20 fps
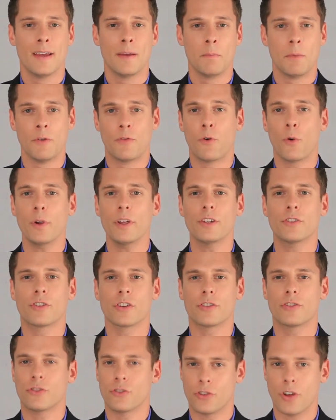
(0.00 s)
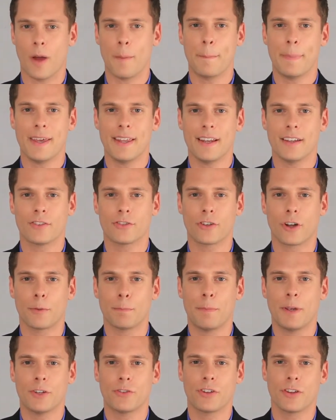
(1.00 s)
Before you just jump in and
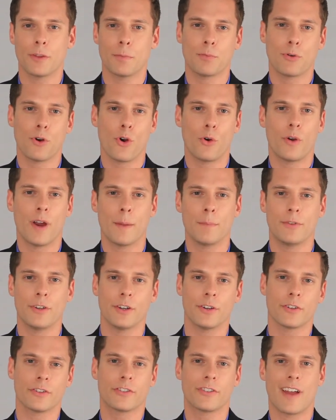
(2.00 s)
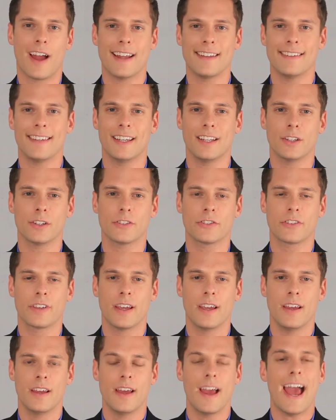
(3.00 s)
start pitching the program to your assigned dealers,
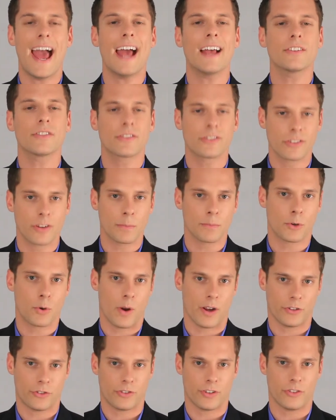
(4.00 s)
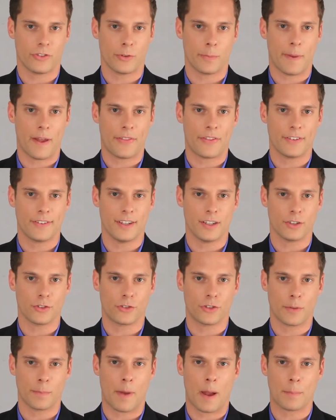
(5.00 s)
ask some questions about the
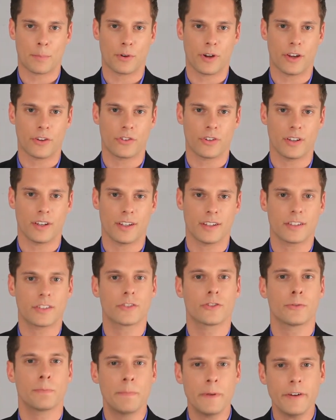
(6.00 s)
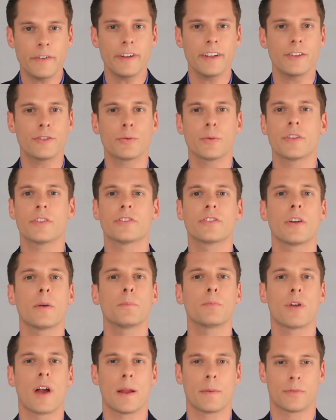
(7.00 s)
dealership operation and experience with
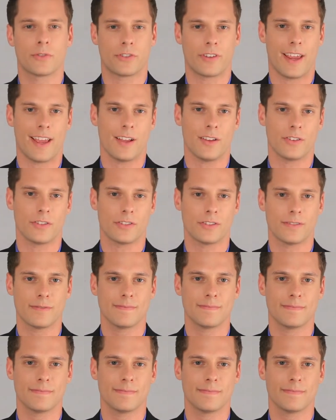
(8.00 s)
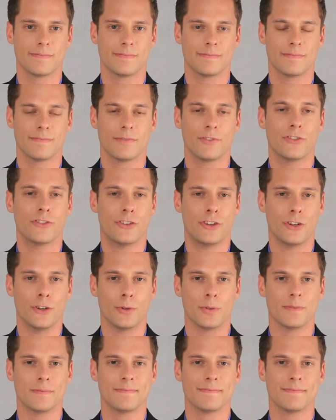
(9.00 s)
subprime sales. 2.